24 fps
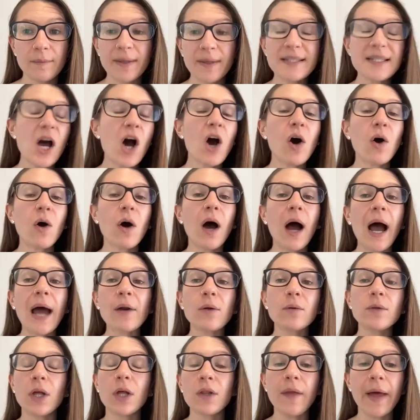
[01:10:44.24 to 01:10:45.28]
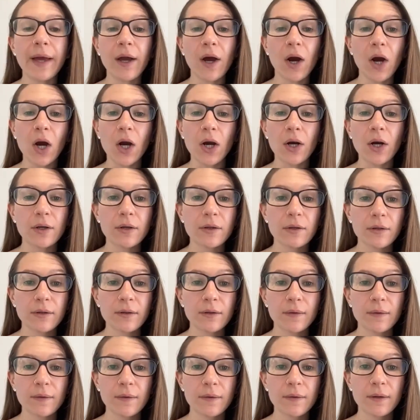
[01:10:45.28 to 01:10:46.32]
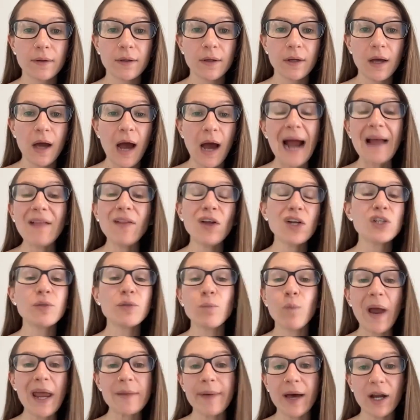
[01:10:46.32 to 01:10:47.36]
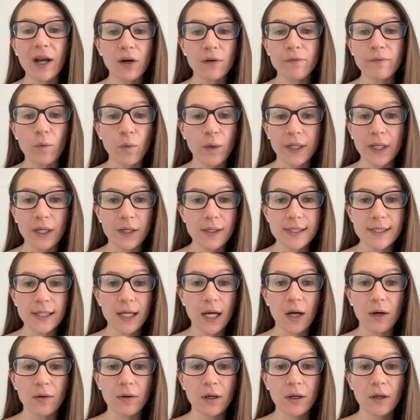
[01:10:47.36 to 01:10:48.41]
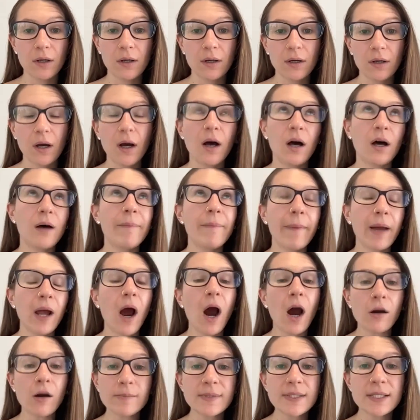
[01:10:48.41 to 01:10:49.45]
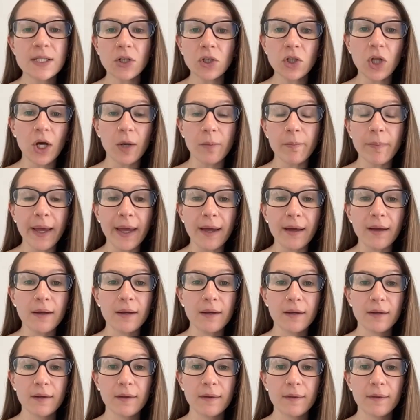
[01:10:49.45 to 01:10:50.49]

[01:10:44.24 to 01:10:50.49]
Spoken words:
Because, oh, I don't look like her. I looked way better 4 years ago. Oh, my arms still look big.